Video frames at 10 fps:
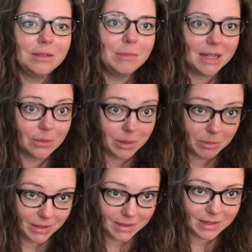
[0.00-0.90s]
You may not want to
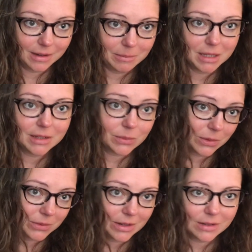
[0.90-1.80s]
bring this up, but it's
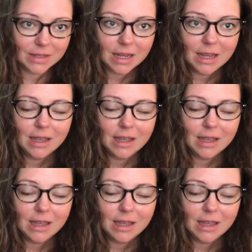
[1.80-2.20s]
12th graders.